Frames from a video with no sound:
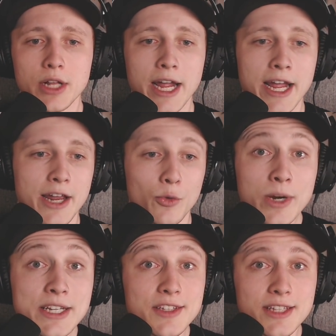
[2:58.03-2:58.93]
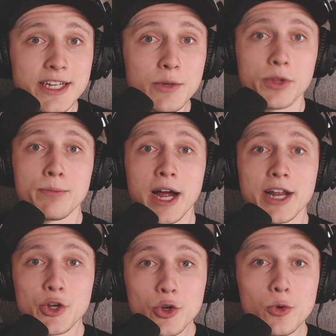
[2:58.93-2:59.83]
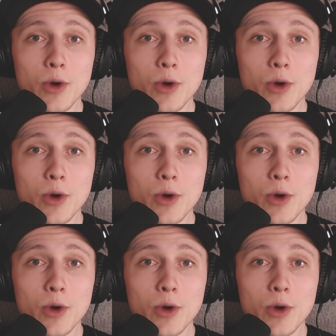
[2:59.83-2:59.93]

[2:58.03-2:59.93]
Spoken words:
And recently, with my new